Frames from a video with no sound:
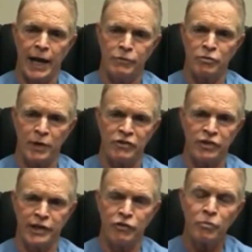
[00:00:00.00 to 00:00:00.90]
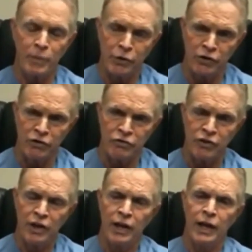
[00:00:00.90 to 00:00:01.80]
times, especially in
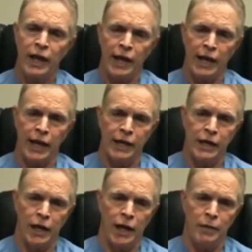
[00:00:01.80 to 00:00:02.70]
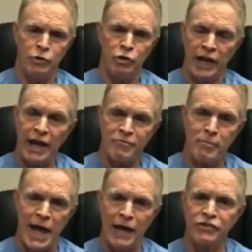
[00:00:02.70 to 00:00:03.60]
smokers, and you can have
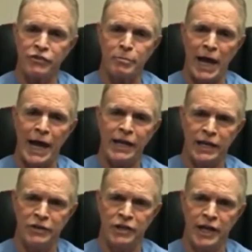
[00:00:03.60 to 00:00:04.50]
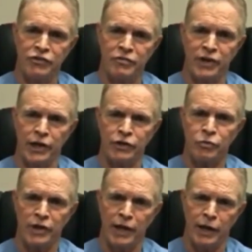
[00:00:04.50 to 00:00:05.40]
masses back in the
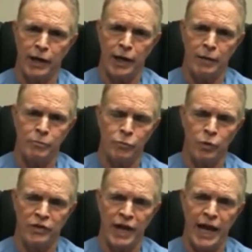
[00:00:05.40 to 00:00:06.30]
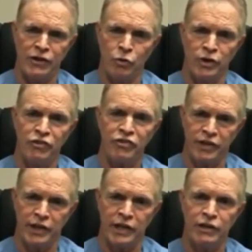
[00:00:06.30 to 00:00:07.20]
nasopharynx where the adenoids
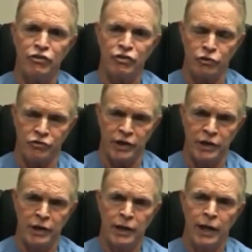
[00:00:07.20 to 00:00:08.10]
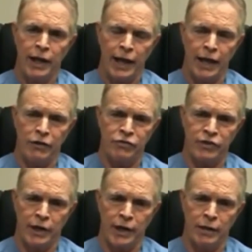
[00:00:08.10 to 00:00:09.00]
sit in children.
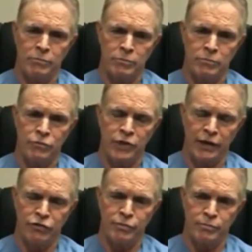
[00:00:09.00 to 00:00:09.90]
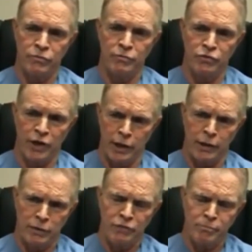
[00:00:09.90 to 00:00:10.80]
As
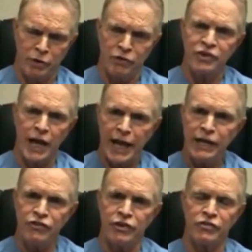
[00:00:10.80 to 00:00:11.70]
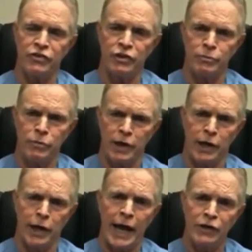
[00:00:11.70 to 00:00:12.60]
a person ages, the
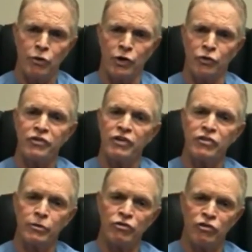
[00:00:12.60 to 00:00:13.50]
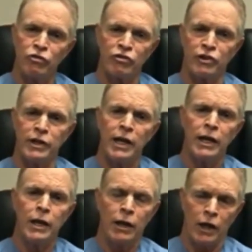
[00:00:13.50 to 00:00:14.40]
adenoidal tissue is usually